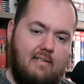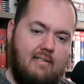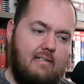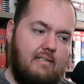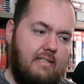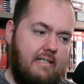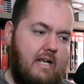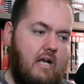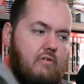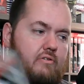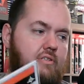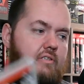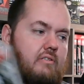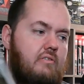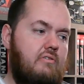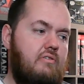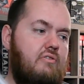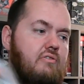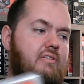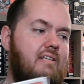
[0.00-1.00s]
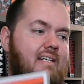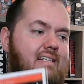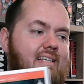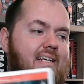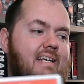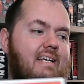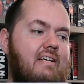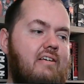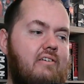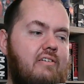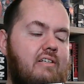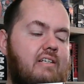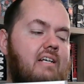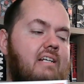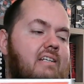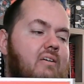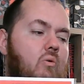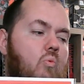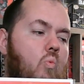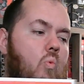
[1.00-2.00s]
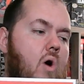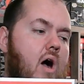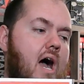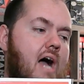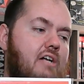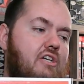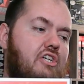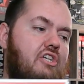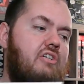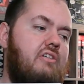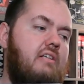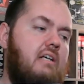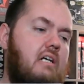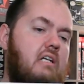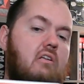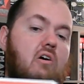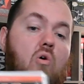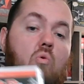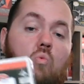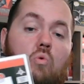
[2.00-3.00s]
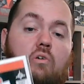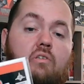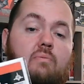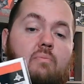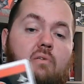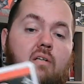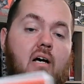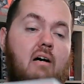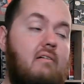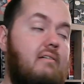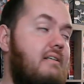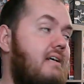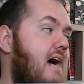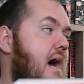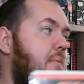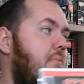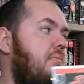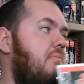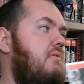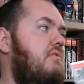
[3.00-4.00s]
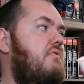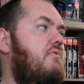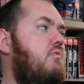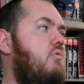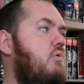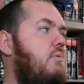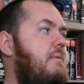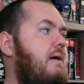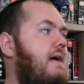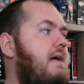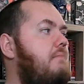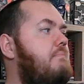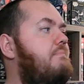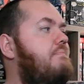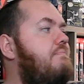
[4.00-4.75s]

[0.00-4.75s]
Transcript: you get to you get to watch the Clone Wars play out in comic book format.